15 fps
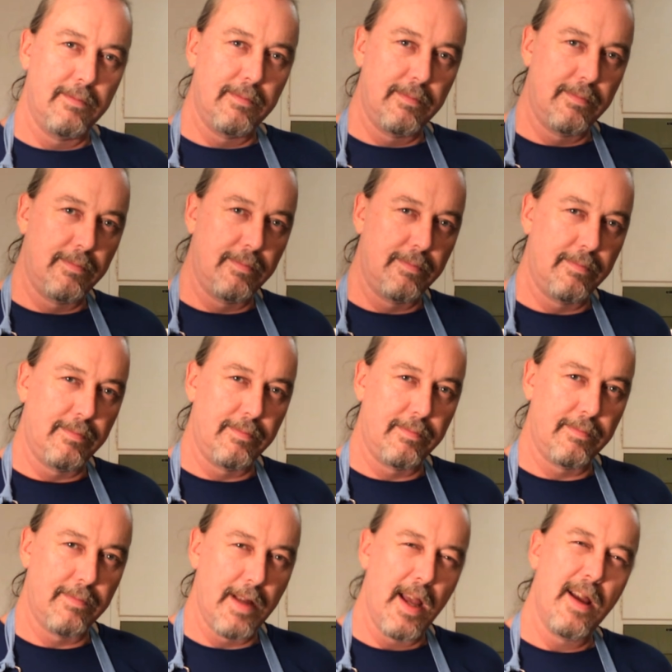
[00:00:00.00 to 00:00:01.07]

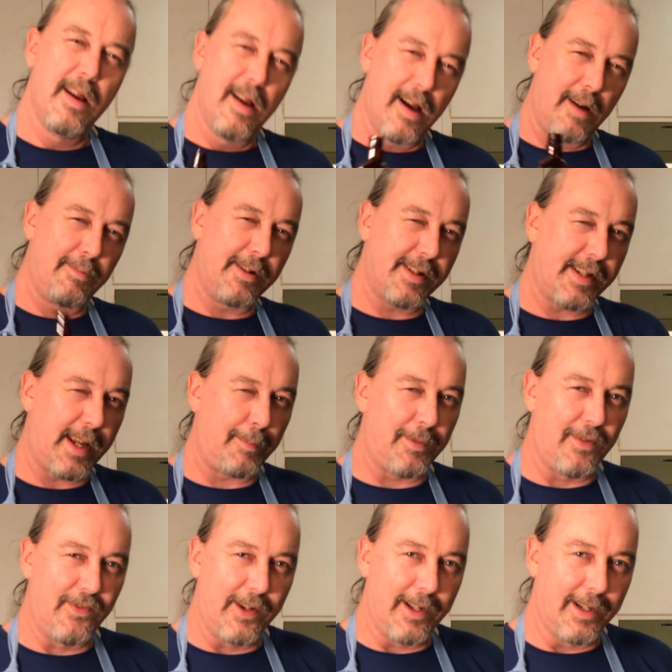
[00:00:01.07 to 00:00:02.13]
I'm gonna skip
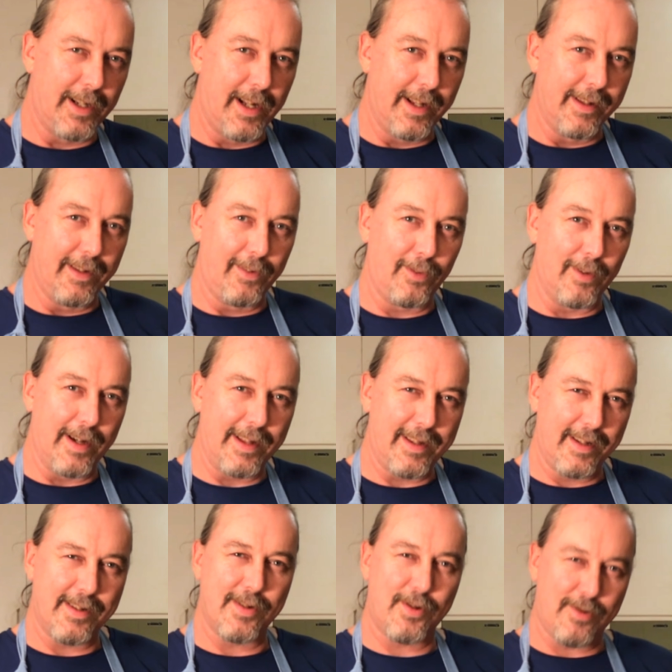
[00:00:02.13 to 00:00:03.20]
the vanilla on this one. I
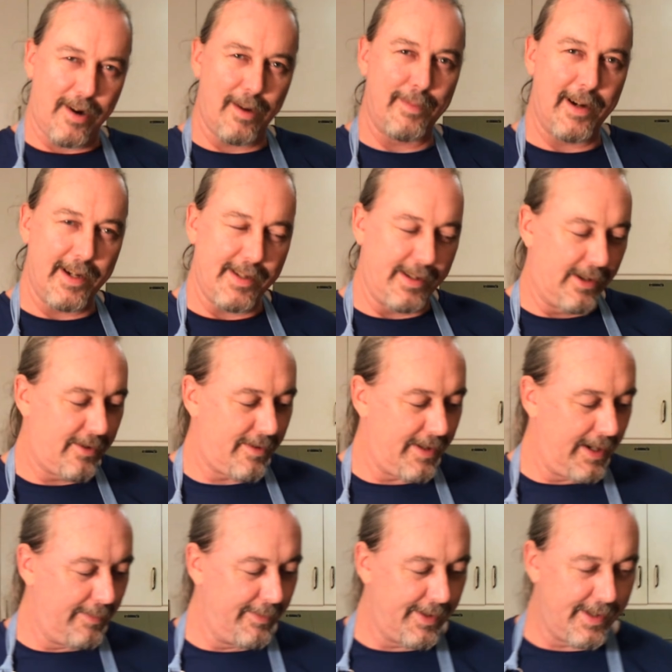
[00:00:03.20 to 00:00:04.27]
think the strawberries and
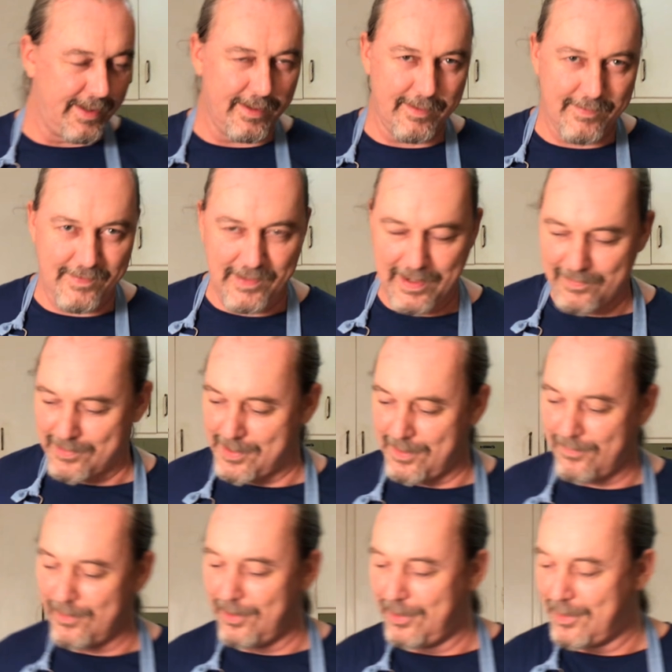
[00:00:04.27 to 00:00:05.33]
cream is the flavors
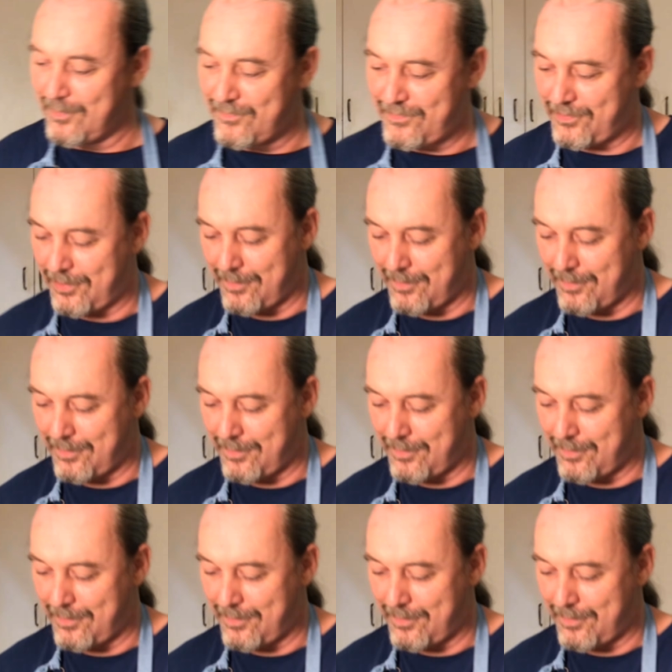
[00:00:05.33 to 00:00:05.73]
that we're looking for.